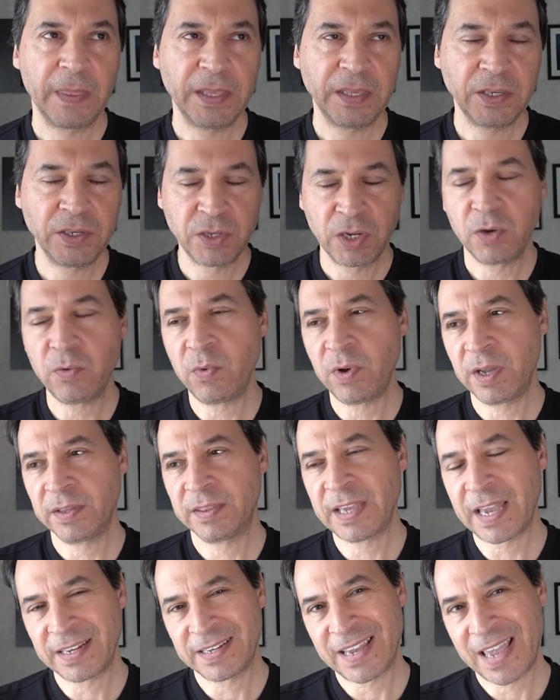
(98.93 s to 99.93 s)
you don't want
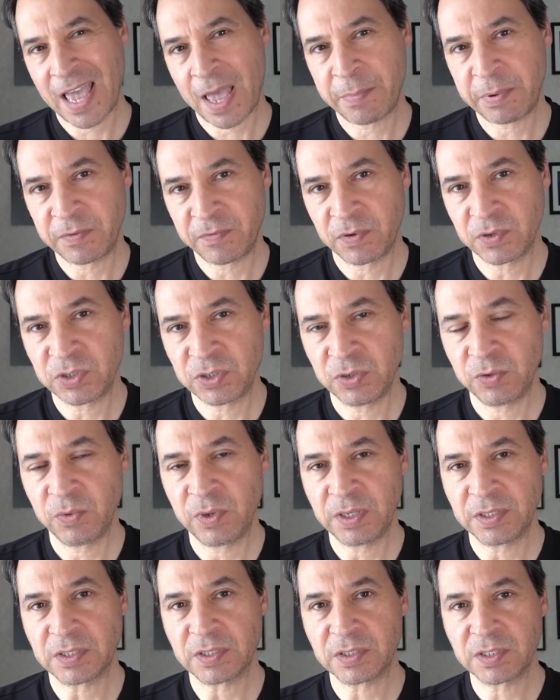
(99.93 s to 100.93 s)
that to happen for two
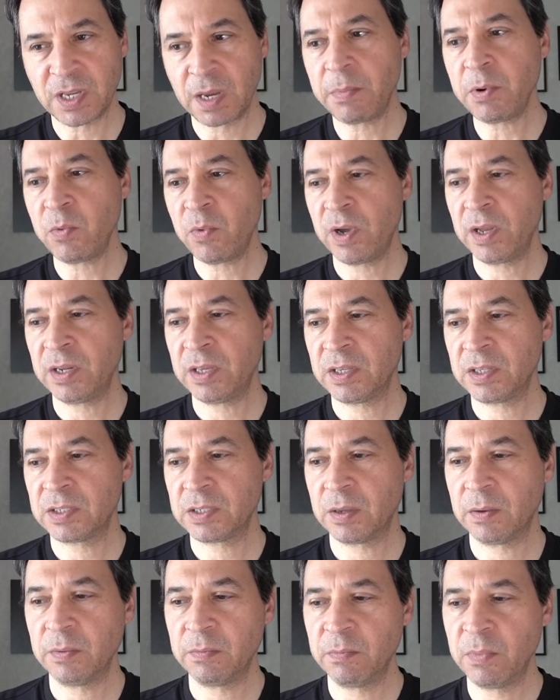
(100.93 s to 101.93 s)
reasons. Number one
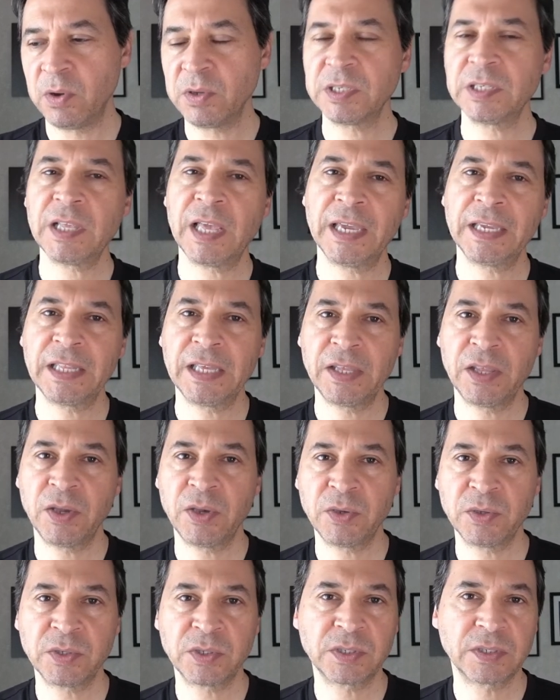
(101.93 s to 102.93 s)
is most likely
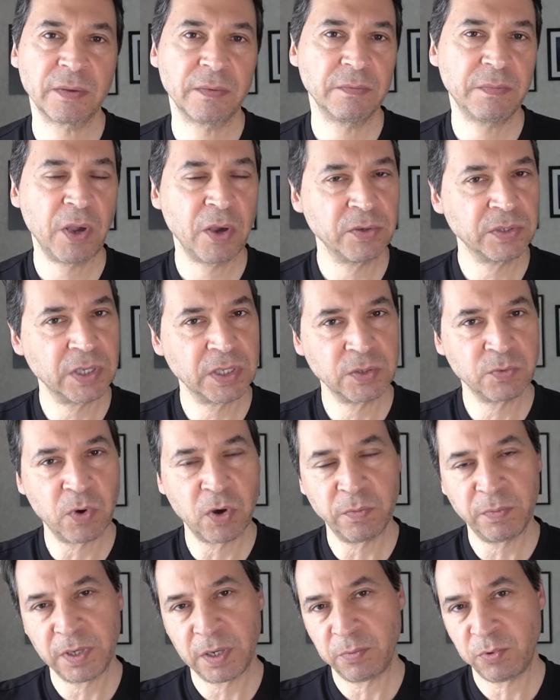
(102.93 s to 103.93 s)
those poses
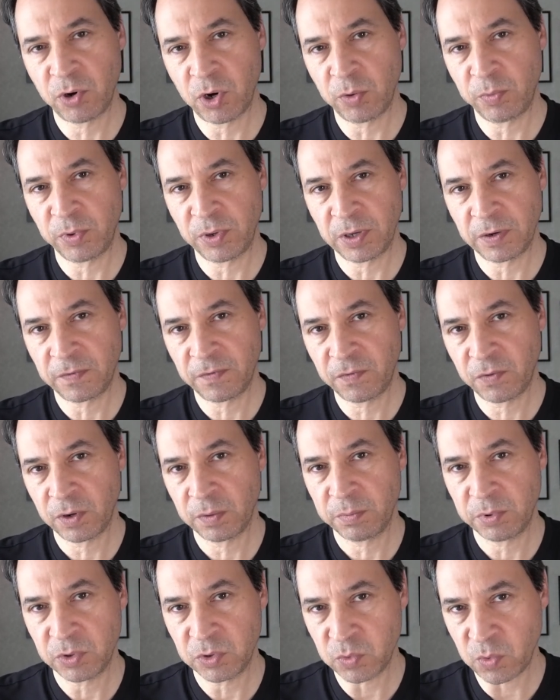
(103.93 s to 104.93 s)
won't be appropriate for
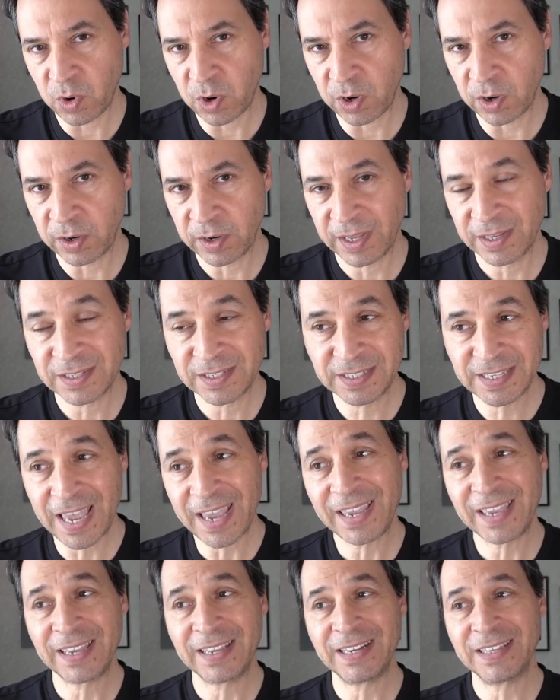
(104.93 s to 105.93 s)
boudoir. And
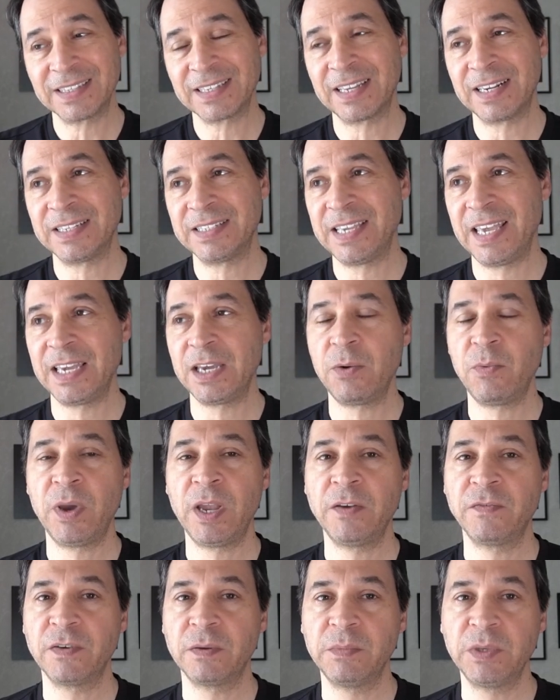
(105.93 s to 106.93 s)
second, it's going to take
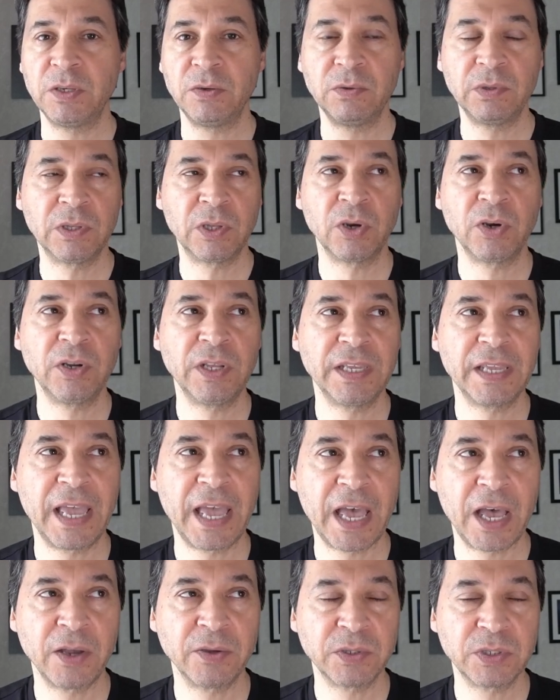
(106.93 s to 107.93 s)
away from you learning
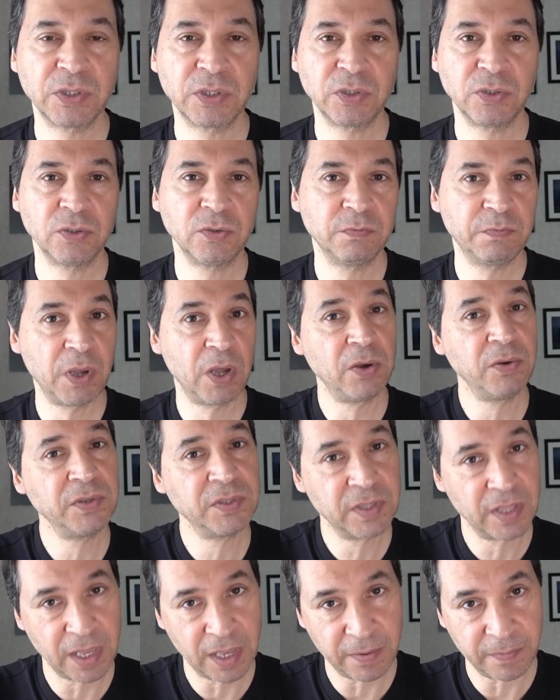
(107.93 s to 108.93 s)
how to
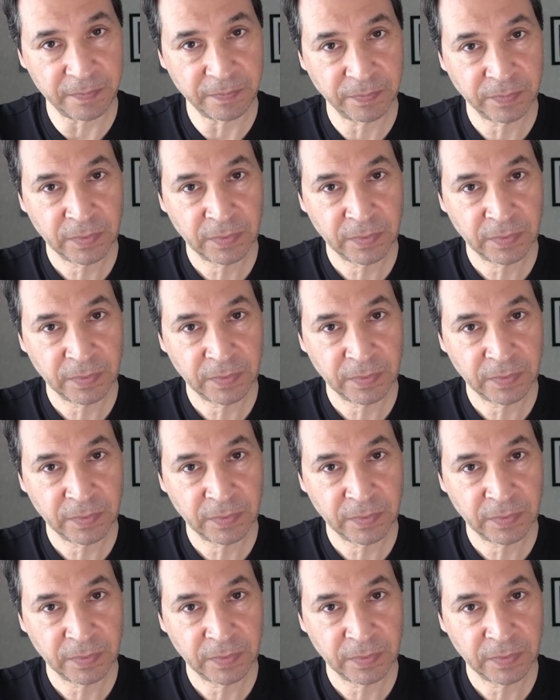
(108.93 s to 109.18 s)
pose them.